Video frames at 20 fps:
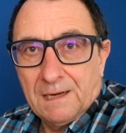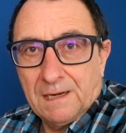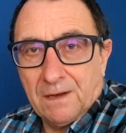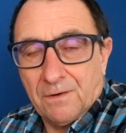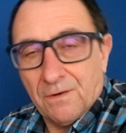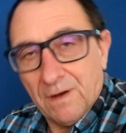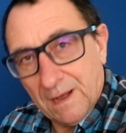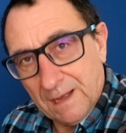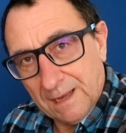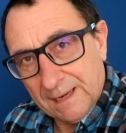
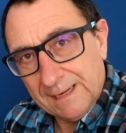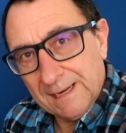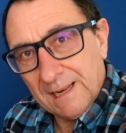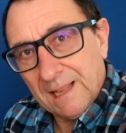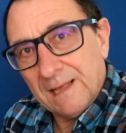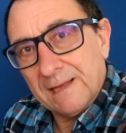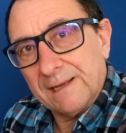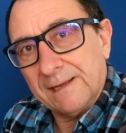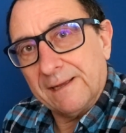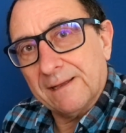Now, I
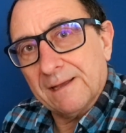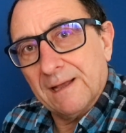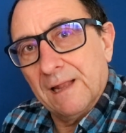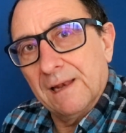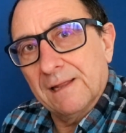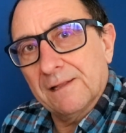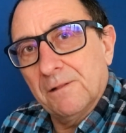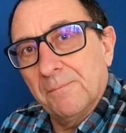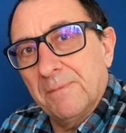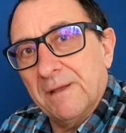like a
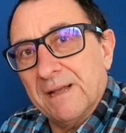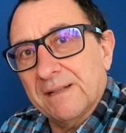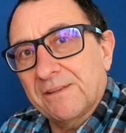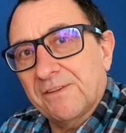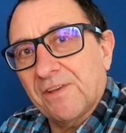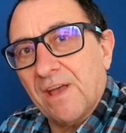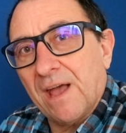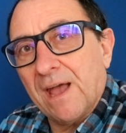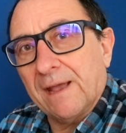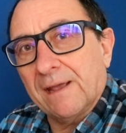little bit of
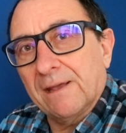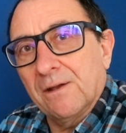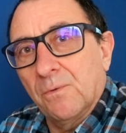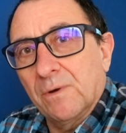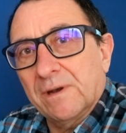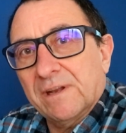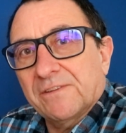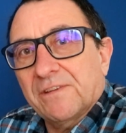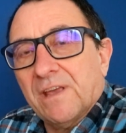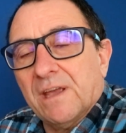tech.
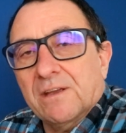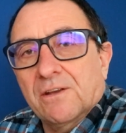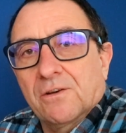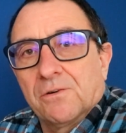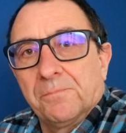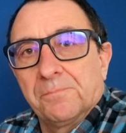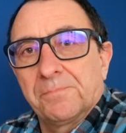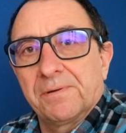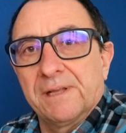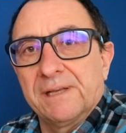When a tech
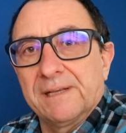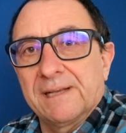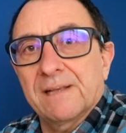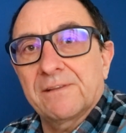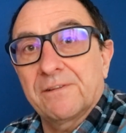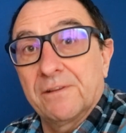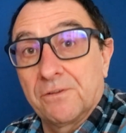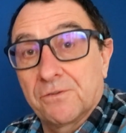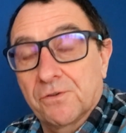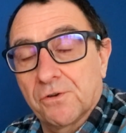company
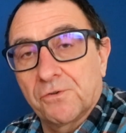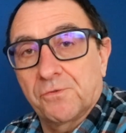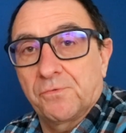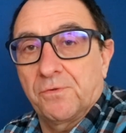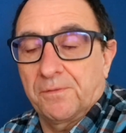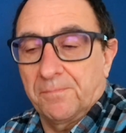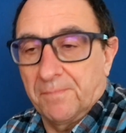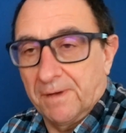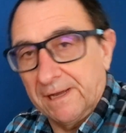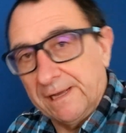gets in touch
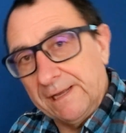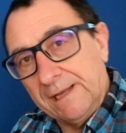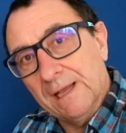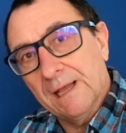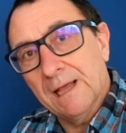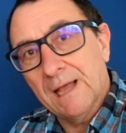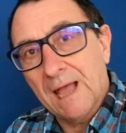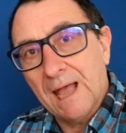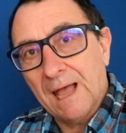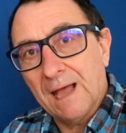with me,
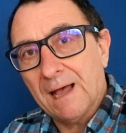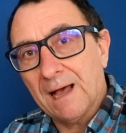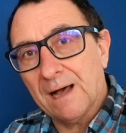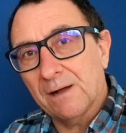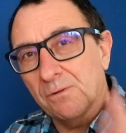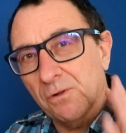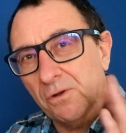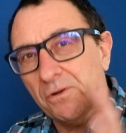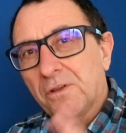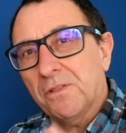
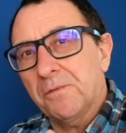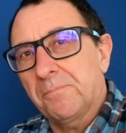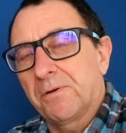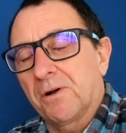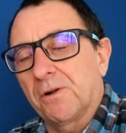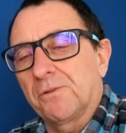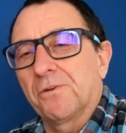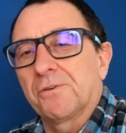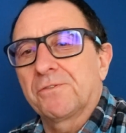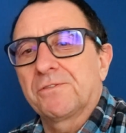I look at the
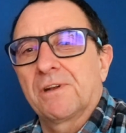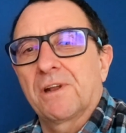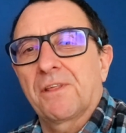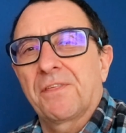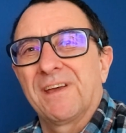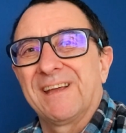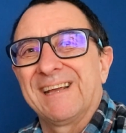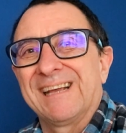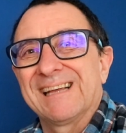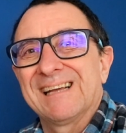products and I
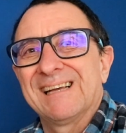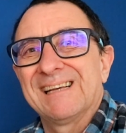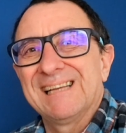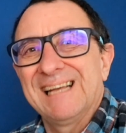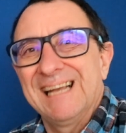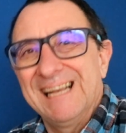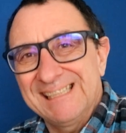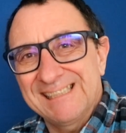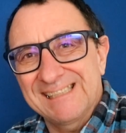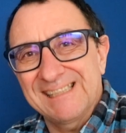think,
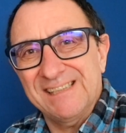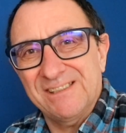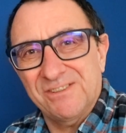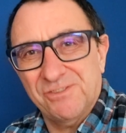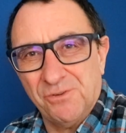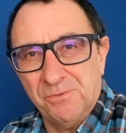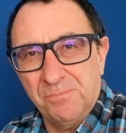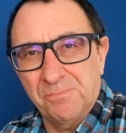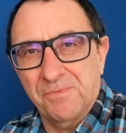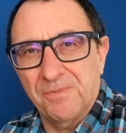is this
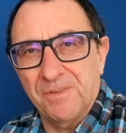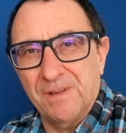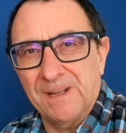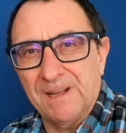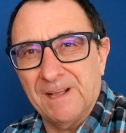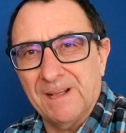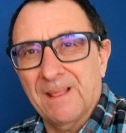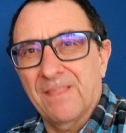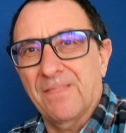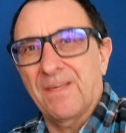
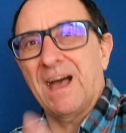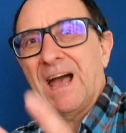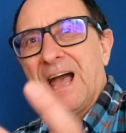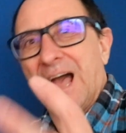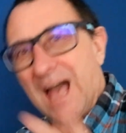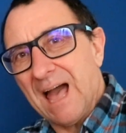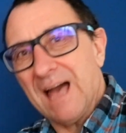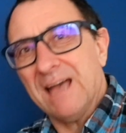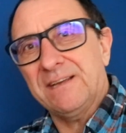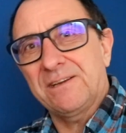something that
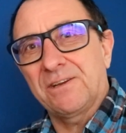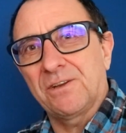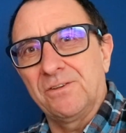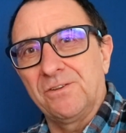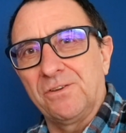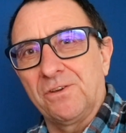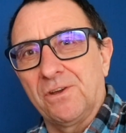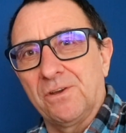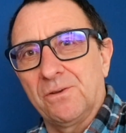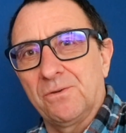I
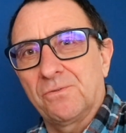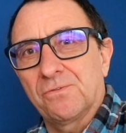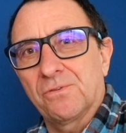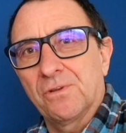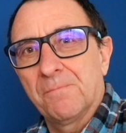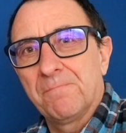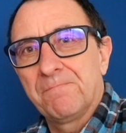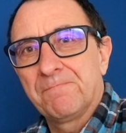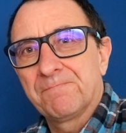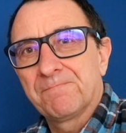can use?